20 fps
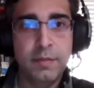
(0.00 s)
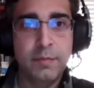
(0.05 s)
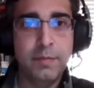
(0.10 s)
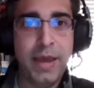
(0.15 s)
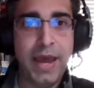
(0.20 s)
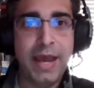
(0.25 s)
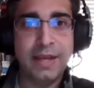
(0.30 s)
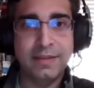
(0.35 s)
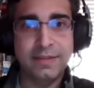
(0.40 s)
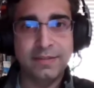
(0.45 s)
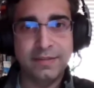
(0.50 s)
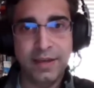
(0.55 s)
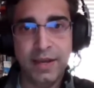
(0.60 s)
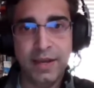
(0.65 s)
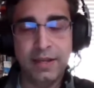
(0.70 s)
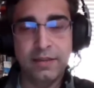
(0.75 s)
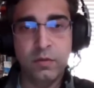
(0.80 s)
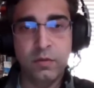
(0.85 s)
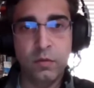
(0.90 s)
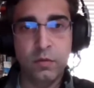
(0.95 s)
back
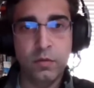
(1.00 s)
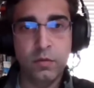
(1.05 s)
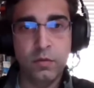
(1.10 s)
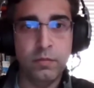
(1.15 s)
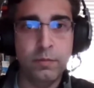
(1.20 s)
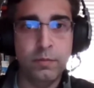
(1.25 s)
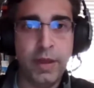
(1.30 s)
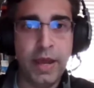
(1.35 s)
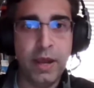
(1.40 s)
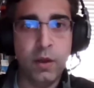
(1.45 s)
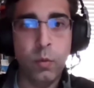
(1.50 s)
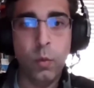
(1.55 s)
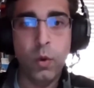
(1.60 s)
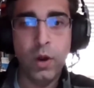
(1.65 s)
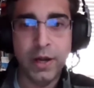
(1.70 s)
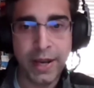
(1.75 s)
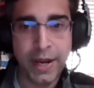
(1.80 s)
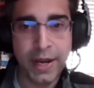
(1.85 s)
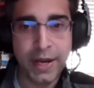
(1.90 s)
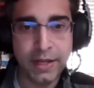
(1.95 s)
side, the back
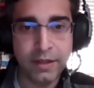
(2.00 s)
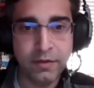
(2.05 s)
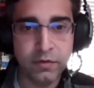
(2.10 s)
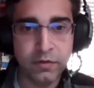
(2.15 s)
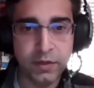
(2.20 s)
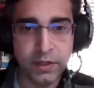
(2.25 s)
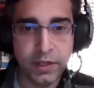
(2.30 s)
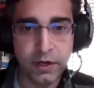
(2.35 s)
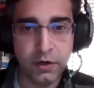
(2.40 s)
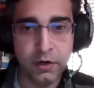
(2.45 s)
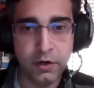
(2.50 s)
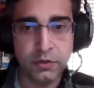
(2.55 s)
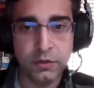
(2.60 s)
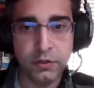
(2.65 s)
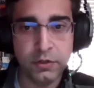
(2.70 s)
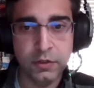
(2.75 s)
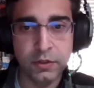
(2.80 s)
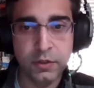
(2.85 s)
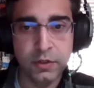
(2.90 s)
180 for the character.